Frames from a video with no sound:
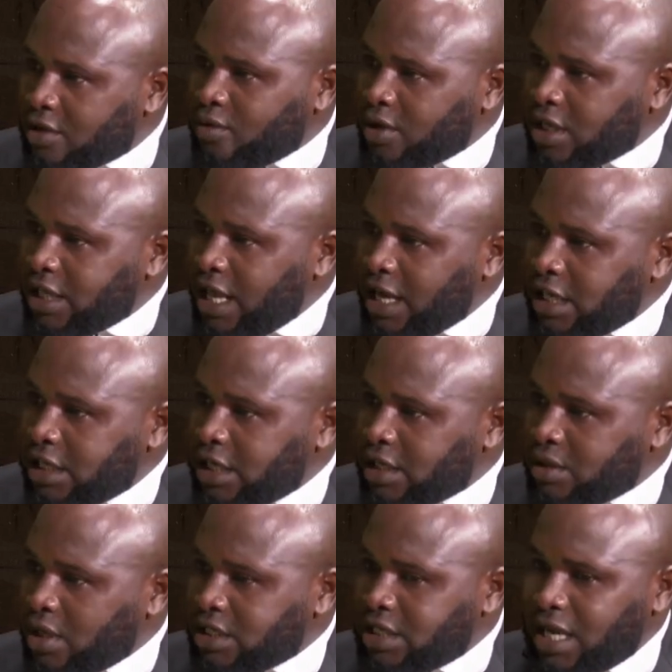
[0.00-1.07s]
for the
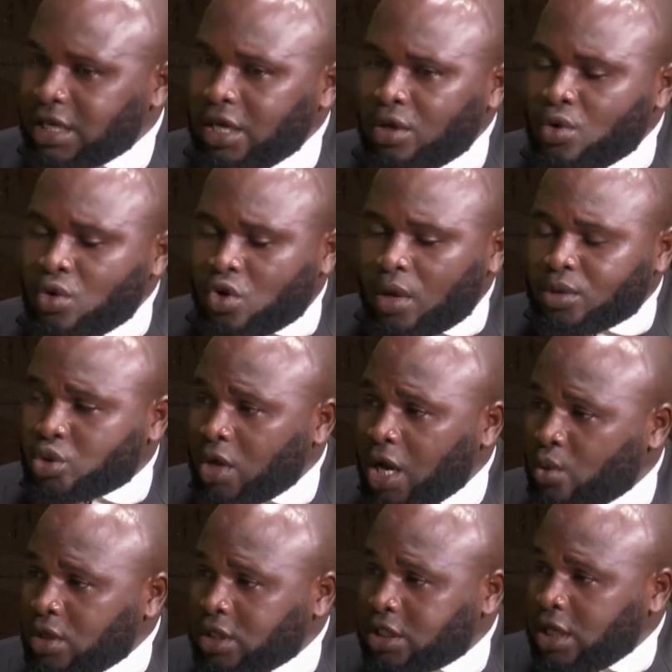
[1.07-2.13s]
negligence. You understand? He who comes to
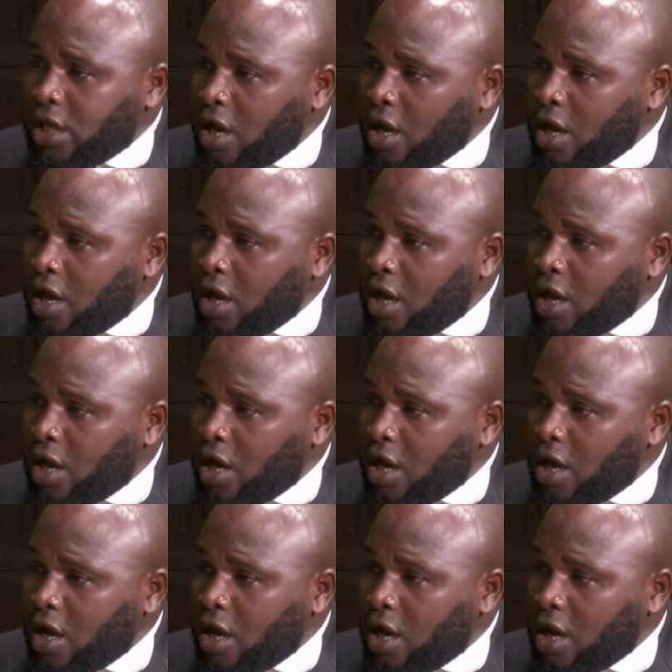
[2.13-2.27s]
equity